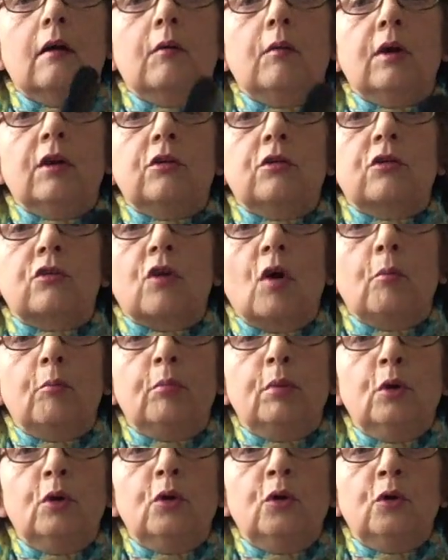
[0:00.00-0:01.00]
which has got
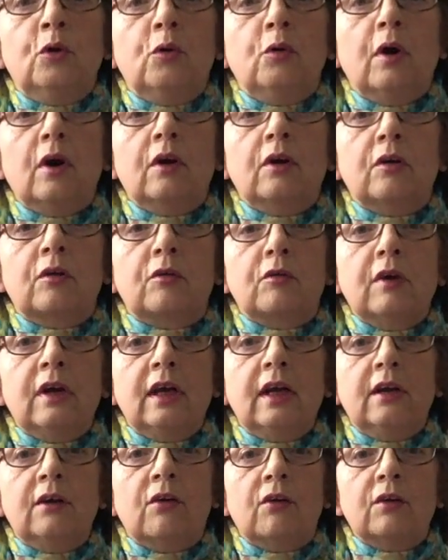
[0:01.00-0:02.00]
blue and
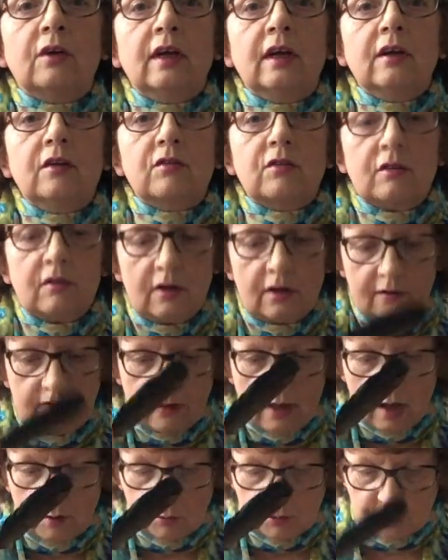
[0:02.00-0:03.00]
green on it. And
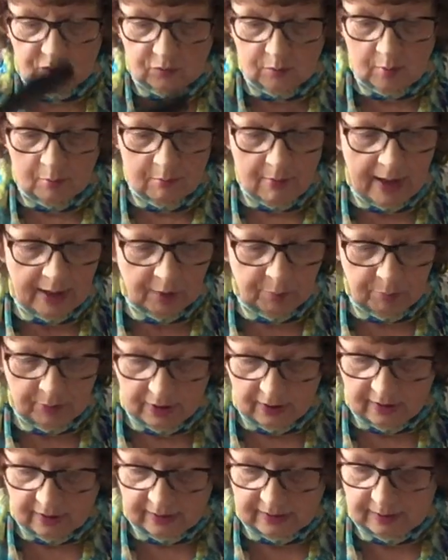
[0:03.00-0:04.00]
that was from a
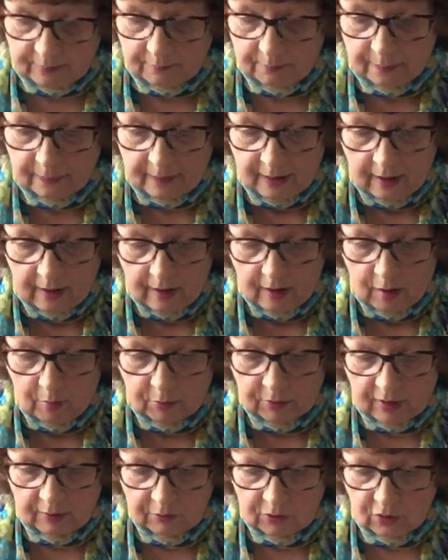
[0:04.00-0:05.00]
magpie.
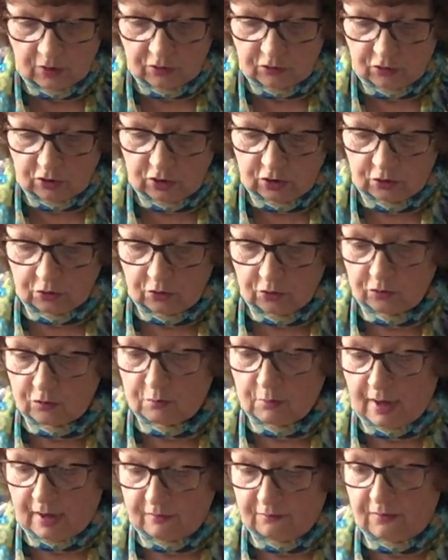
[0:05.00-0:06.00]
But I'm going to use
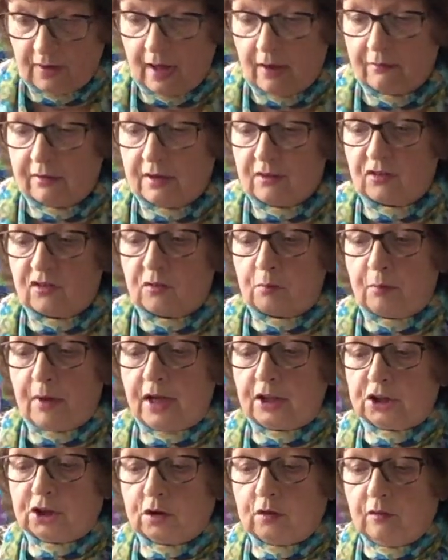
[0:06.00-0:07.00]
my very
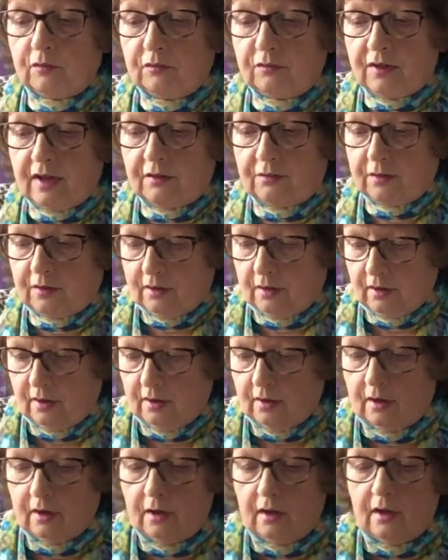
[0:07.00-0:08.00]
special feather.
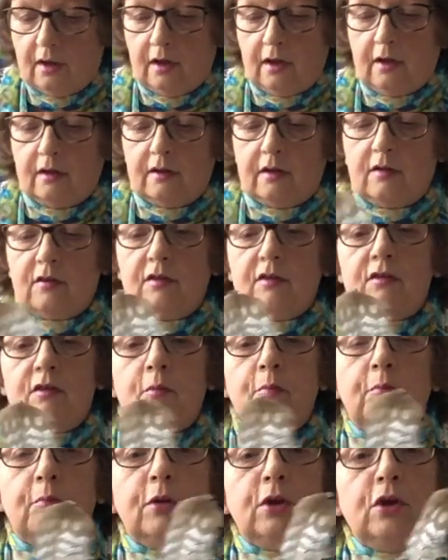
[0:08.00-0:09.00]
This is a
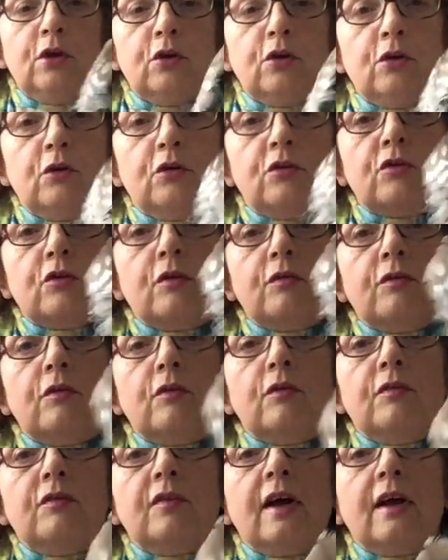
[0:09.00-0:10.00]

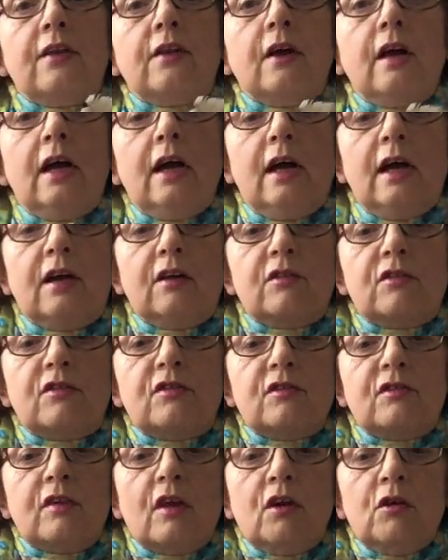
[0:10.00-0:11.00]
beautiful feather. It's
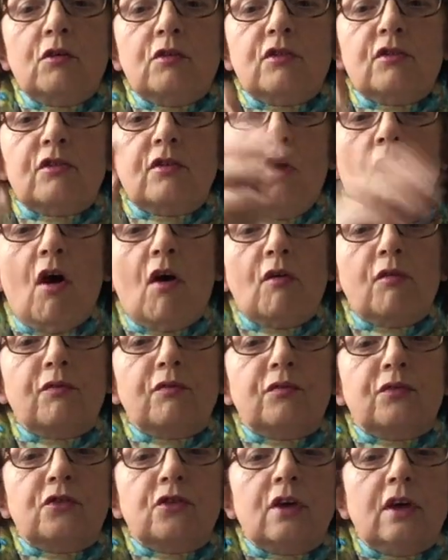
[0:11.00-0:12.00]
so
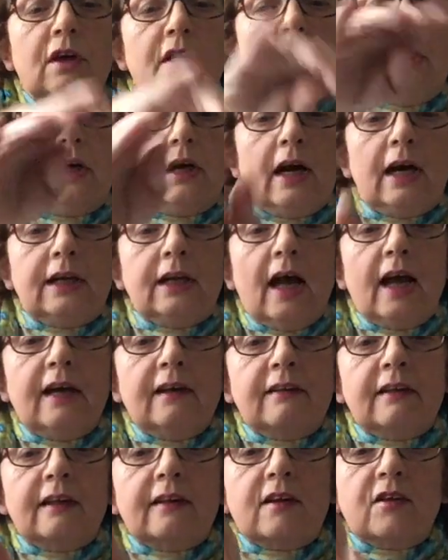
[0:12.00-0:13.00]
soft. And I
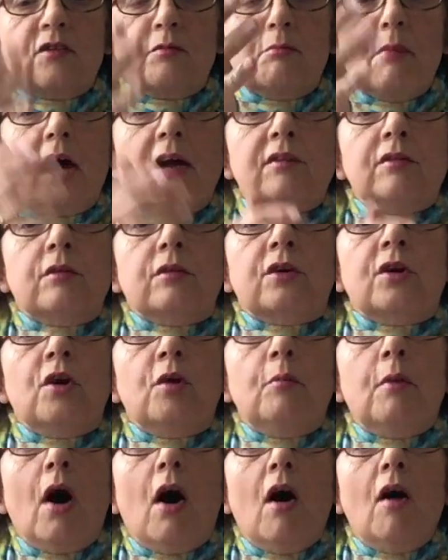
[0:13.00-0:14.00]
think this might have
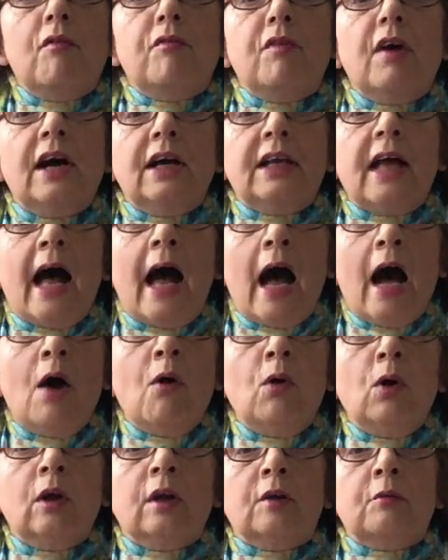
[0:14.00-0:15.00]
come off an
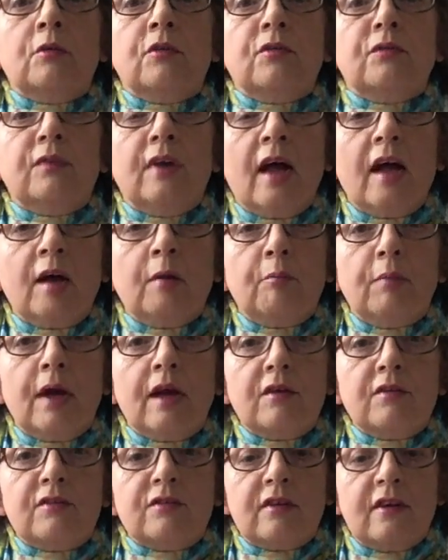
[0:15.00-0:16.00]
owl that was flying
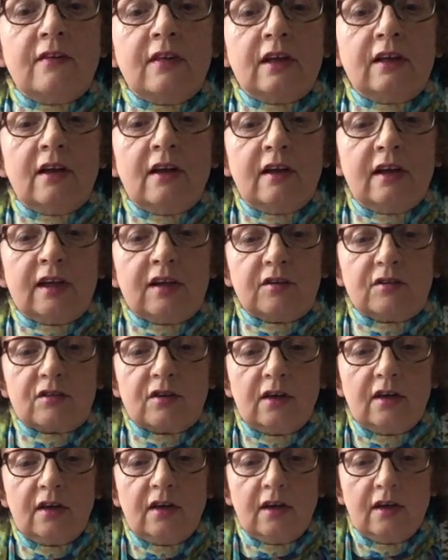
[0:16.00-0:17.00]
past in the night.
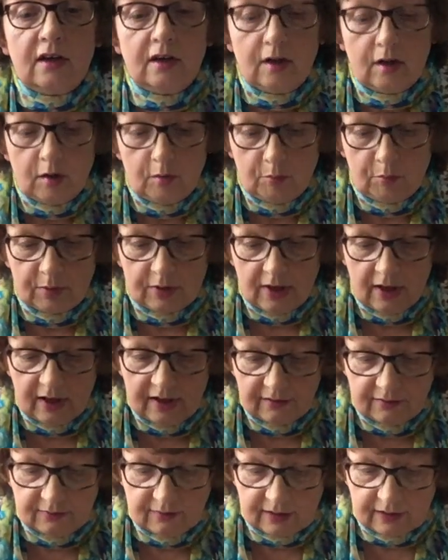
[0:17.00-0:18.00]
But
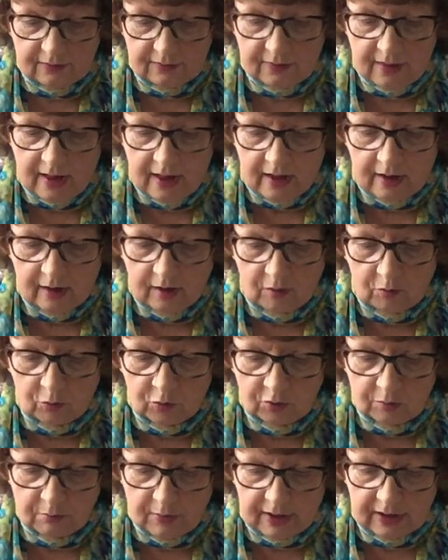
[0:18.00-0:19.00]
I think that
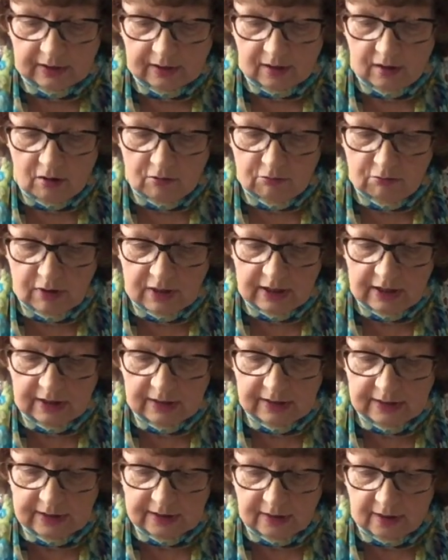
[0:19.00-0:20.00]
would make a
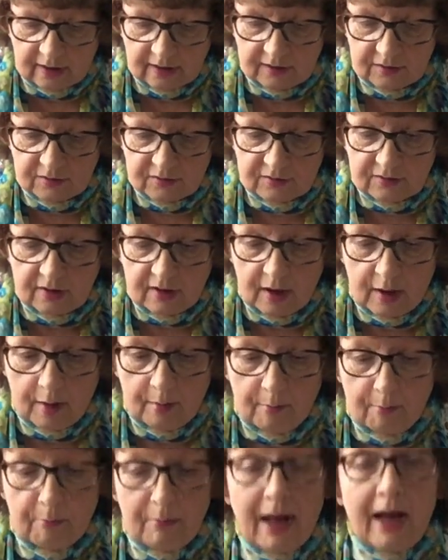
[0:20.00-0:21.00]
really nice
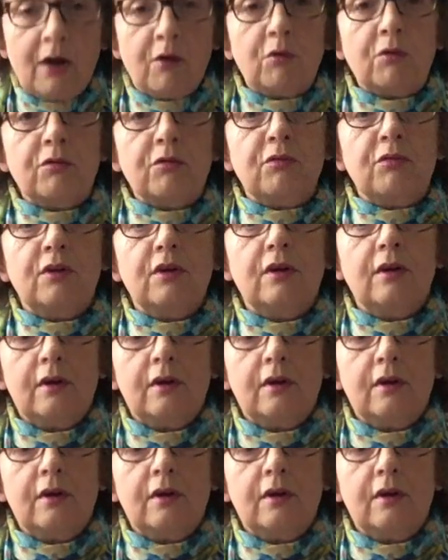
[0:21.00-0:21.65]
mouth.